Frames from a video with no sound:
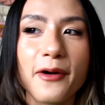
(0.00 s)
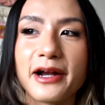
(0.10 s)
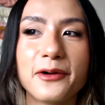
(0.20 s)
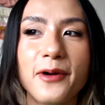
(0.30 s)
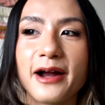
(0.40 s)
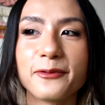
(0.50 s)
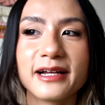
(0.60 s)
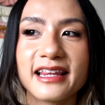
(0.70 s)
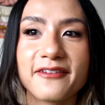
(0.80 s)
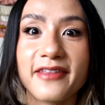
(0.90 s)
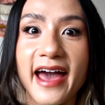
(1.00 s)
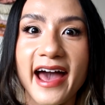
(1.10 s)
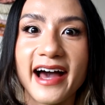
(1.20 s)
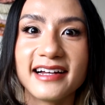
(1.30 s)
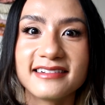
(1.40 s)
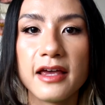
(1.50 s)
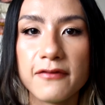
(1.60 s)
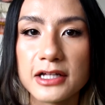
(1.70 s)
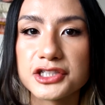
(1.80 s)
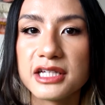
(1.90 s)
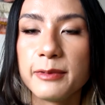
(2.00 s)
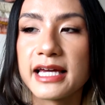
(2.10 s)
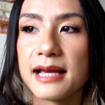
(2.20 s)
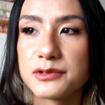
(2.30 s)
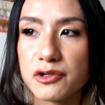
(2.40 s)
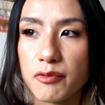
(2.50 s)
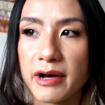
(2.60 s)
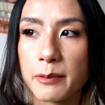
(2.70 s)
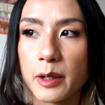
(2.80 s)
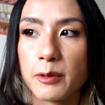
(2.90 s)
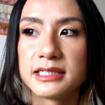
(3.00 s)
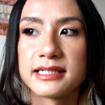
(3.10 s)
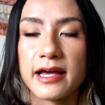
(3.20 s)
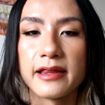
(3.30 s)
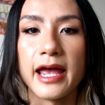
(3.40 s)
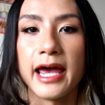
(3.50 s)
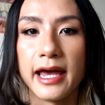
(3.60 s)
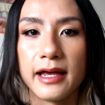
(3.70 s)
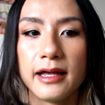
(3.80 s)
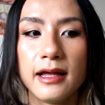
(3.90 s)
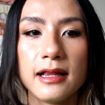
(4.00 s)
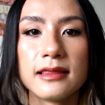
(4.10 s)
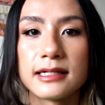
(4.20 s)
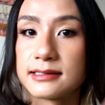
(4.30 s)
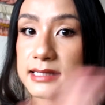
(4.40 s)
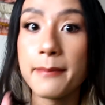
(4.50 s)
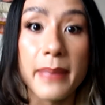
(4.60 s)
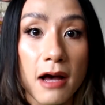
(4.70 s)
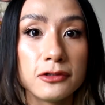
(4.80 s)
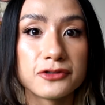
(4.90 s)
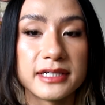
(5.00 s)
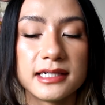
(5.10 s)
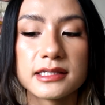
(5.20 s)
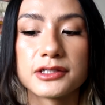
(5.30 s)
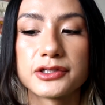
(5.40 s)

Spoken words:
I don't want to relive that. Eventually, we came to a point where we said, hey, let's set boundaries.